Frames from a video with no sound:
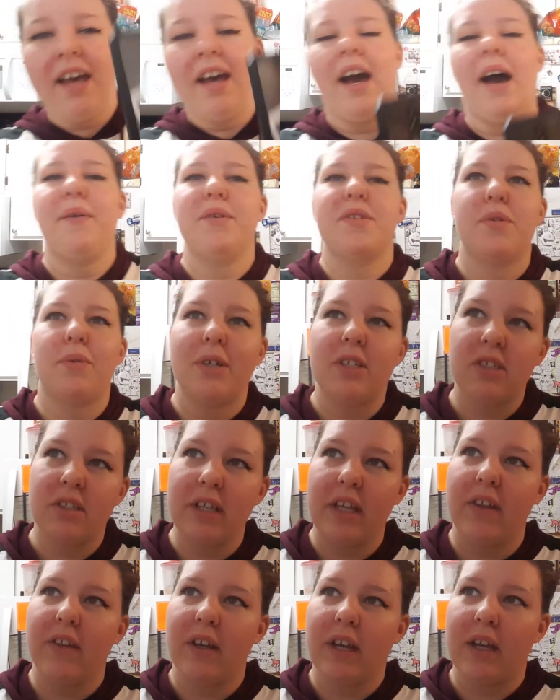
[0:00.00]
I was
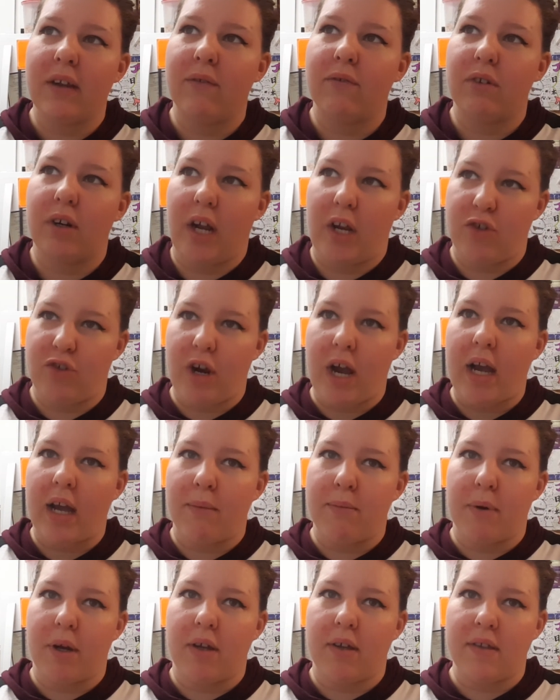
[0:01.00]
originally looking for a Dragon
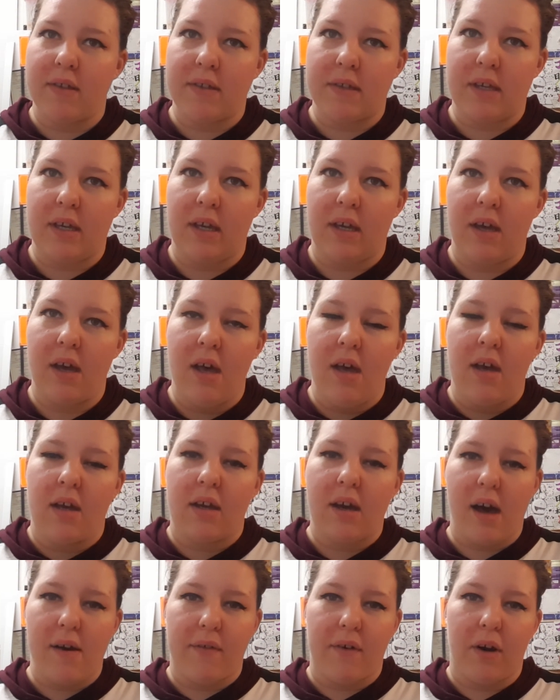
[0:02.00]
Ball Z
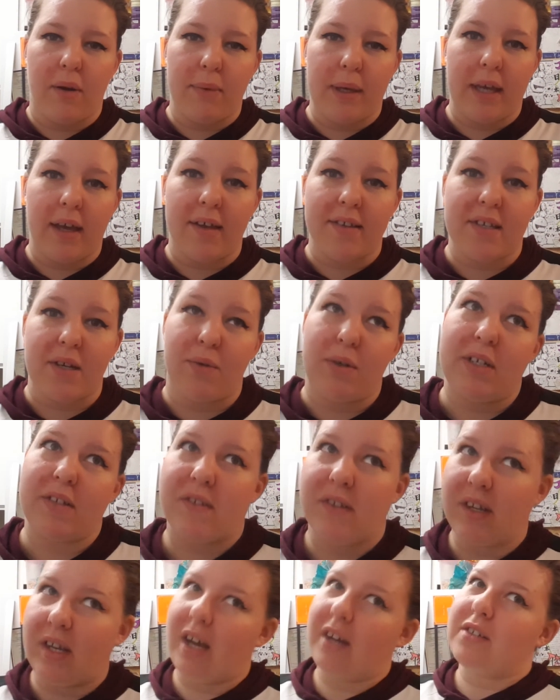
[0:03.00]
cover because I
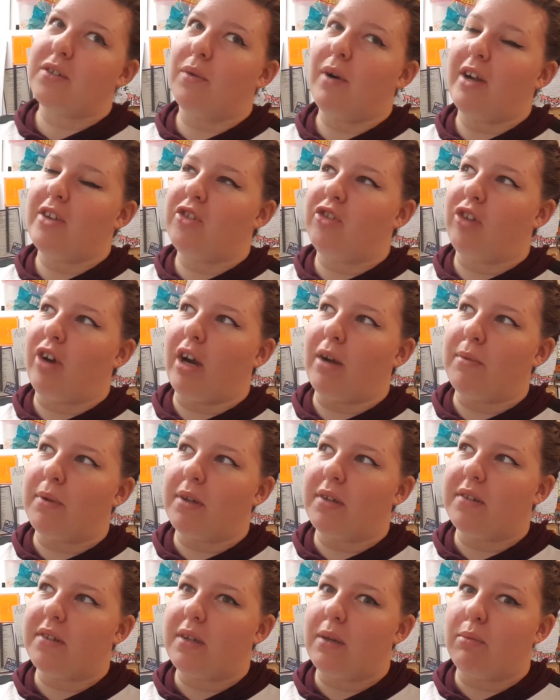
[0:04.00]
recently got to watch Dragon
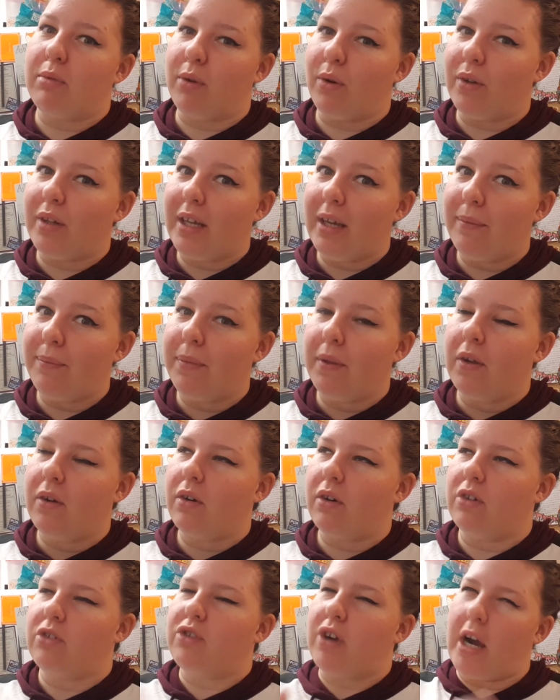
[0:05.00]
Ball Z Broly,
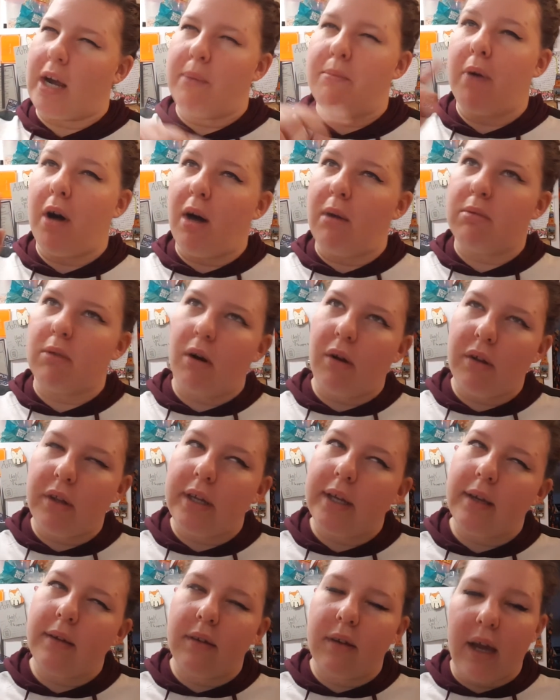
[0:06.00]
or Dragon Ball
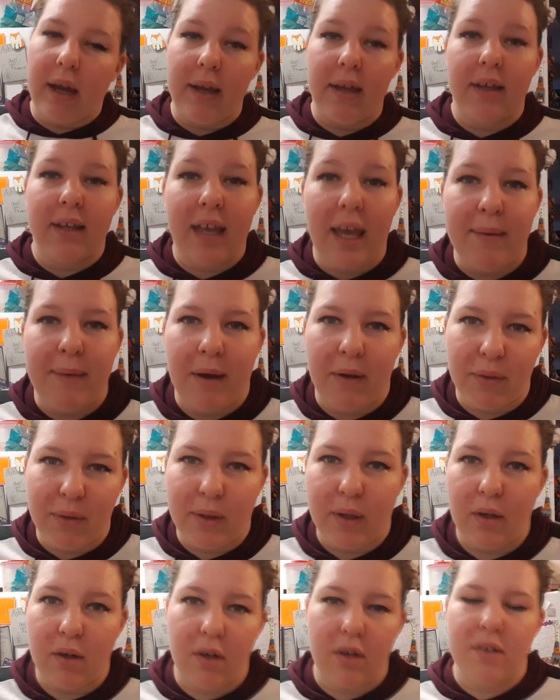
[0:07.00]
Broly. It came out in
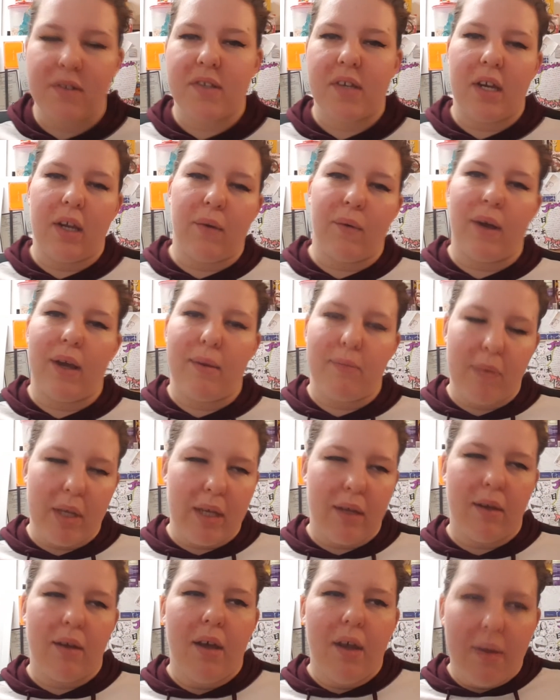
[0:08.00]
theaters. Anyway,
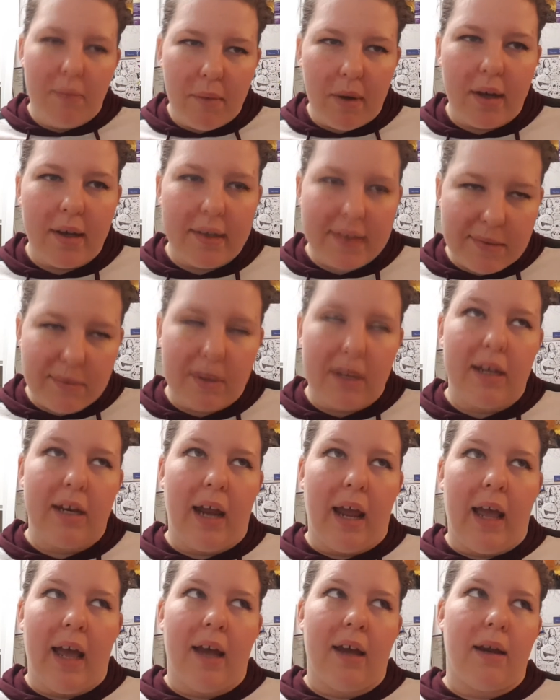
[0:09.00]
me, my husband,
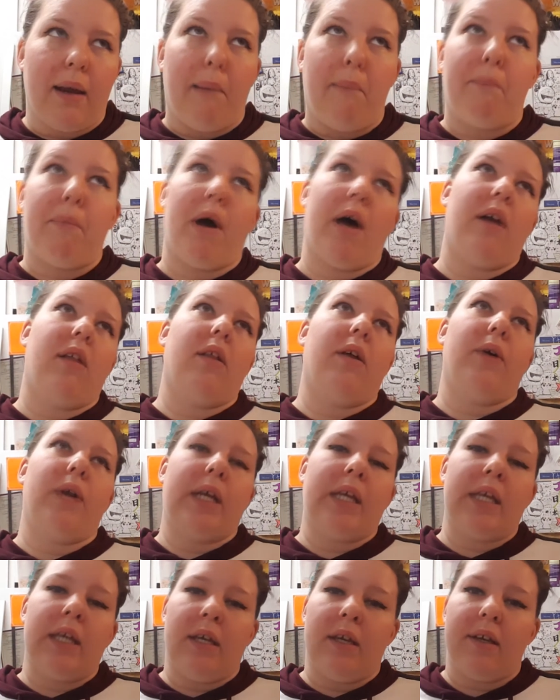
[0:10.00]
and a buttload of
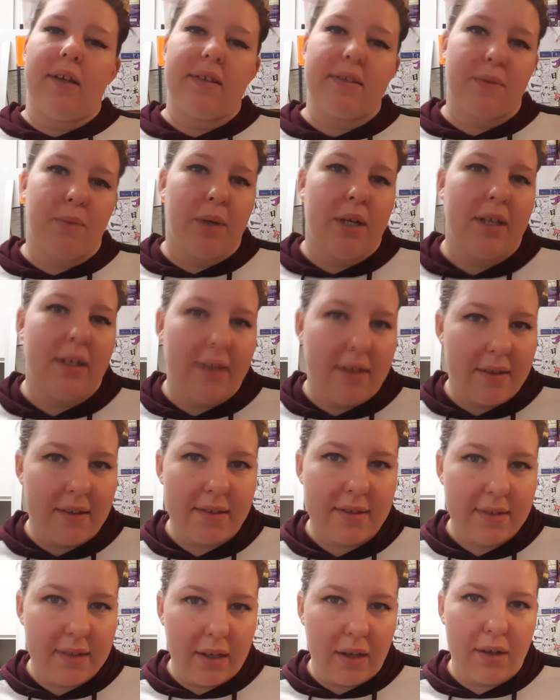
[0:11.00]
geeks went into this
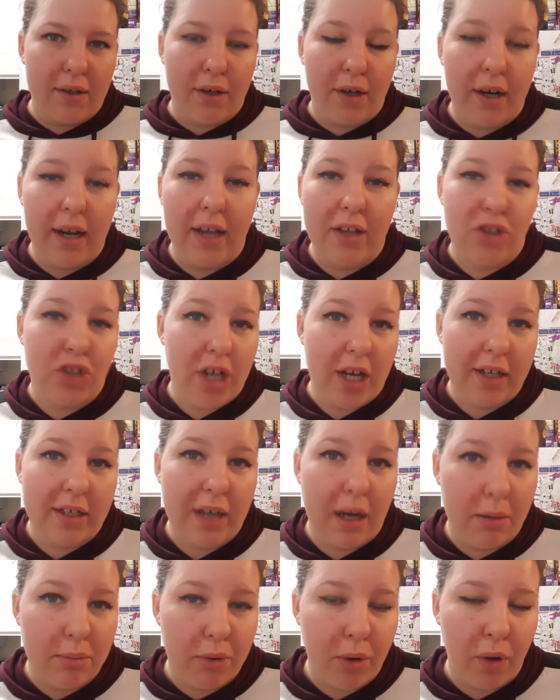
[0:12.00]
theater and checked
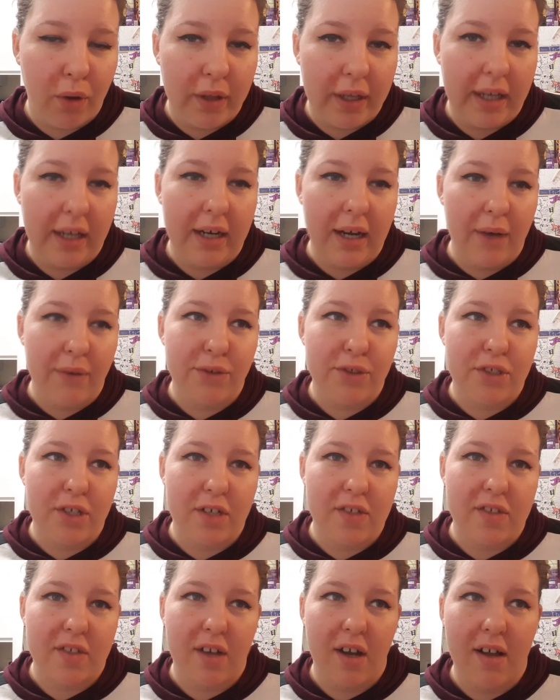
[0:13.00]
out Broly, and I was
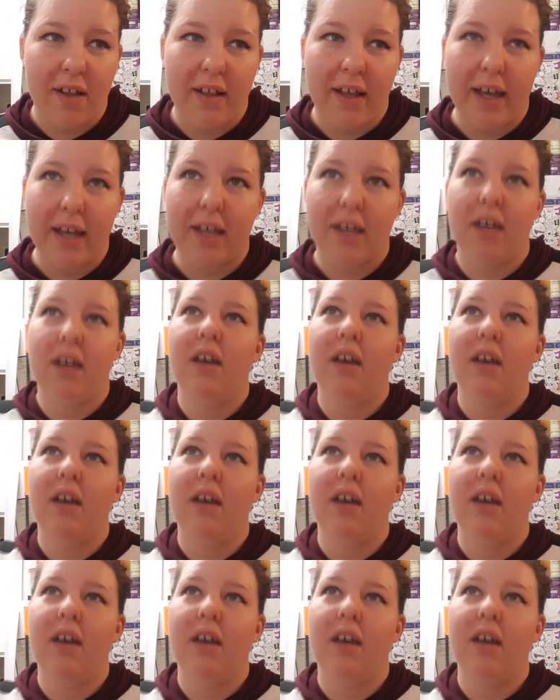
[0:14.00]
just all like...